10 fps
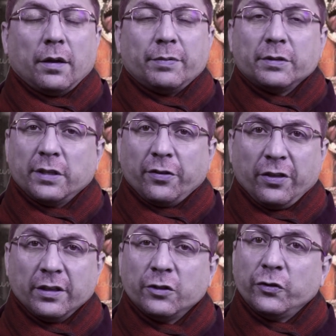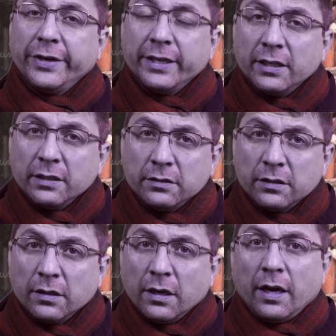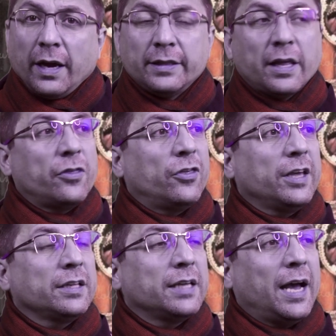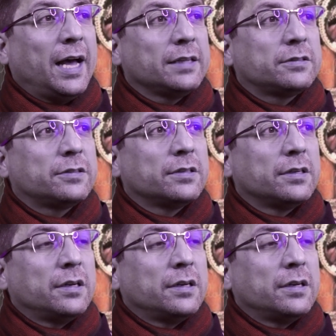because I think you need it, and I think that